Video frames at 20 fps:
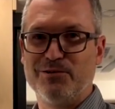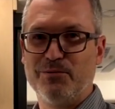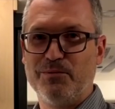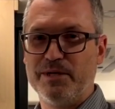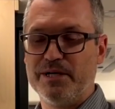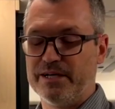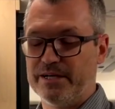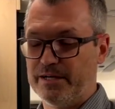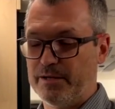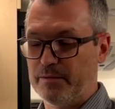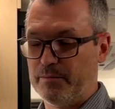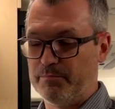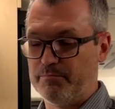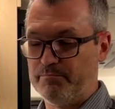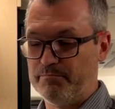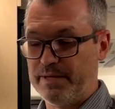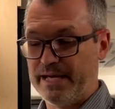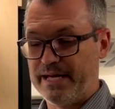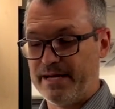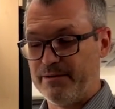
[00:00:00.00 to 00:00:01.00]
we're gonna
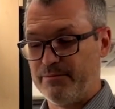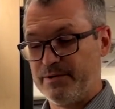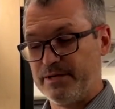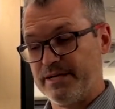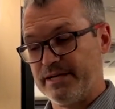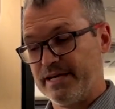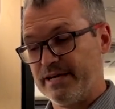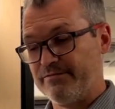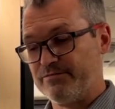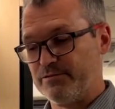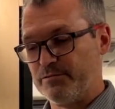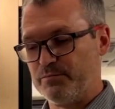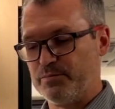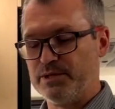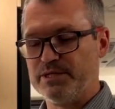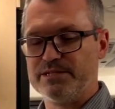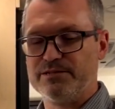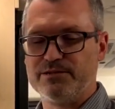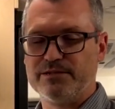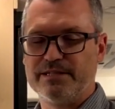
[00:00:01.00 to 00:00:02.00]
have to put
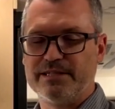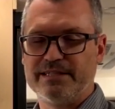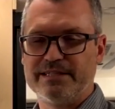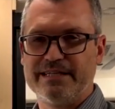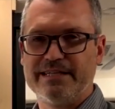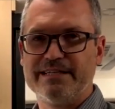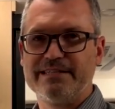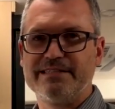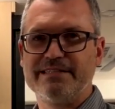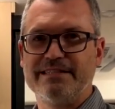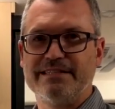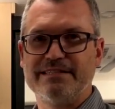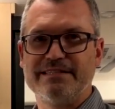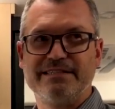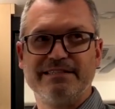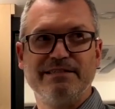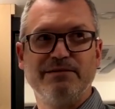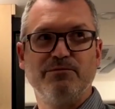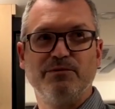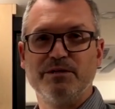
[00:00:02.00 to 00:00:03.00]
it to the test and
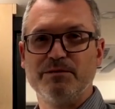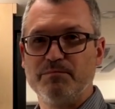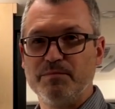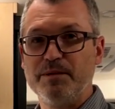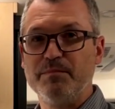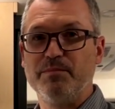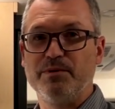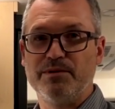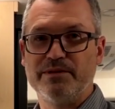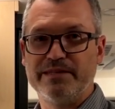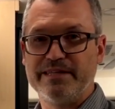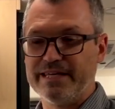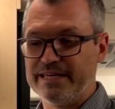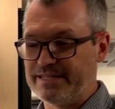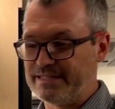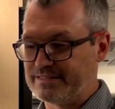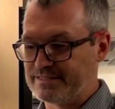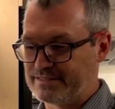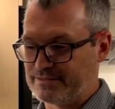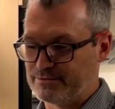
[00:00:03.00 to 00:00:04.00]
see what people
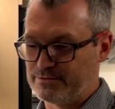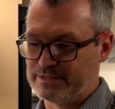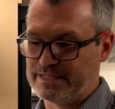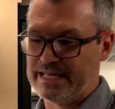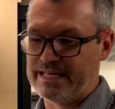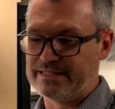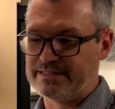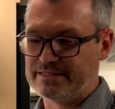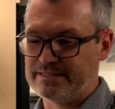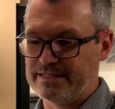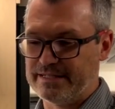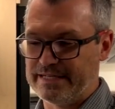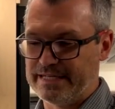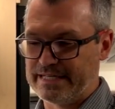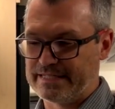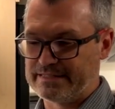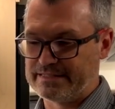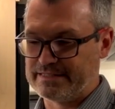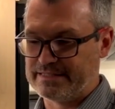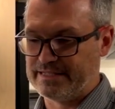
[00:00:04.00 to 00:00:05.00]
think. So that's the
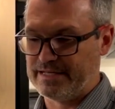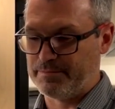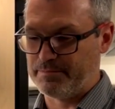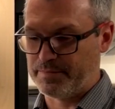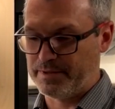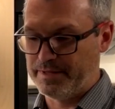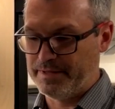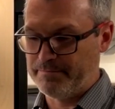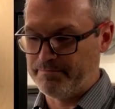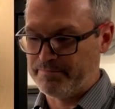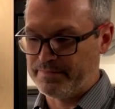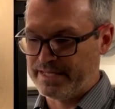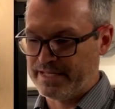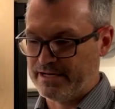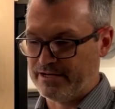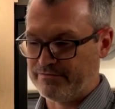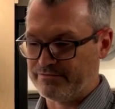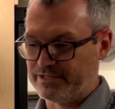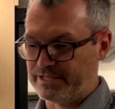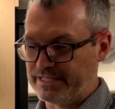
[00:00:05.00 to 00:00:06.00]
next step
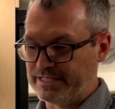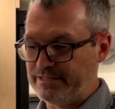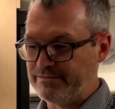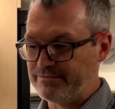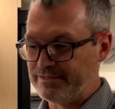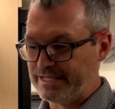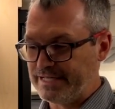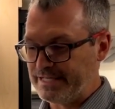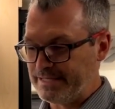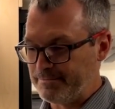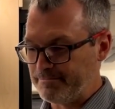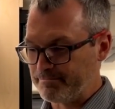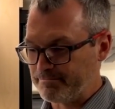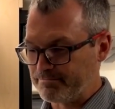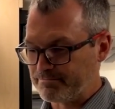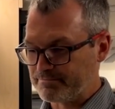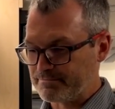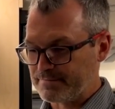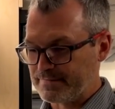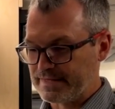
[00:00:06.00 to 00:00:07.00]
of the evening.
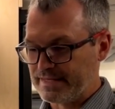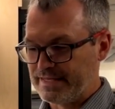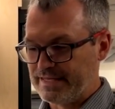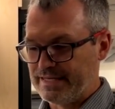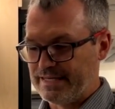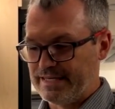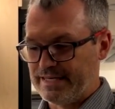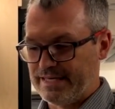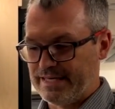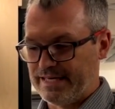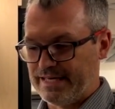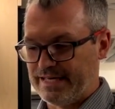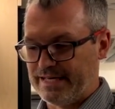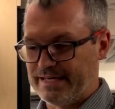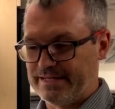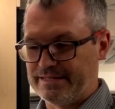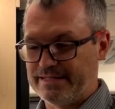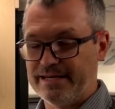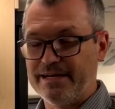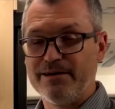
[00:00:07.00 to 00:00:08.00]

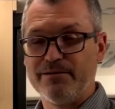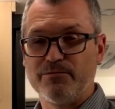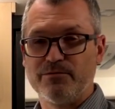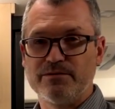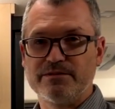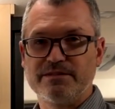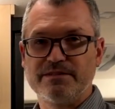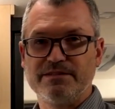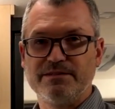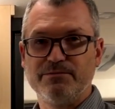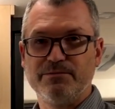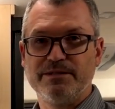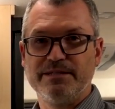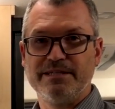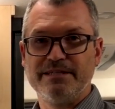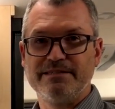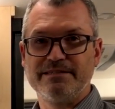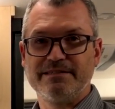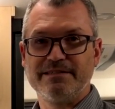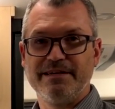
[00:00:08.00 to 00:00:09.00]
And yeah, we'll see what
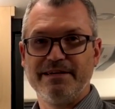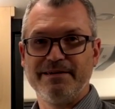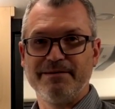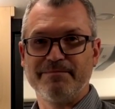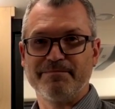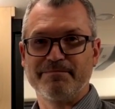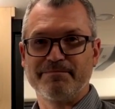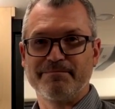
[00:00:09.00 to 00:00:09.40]
they say.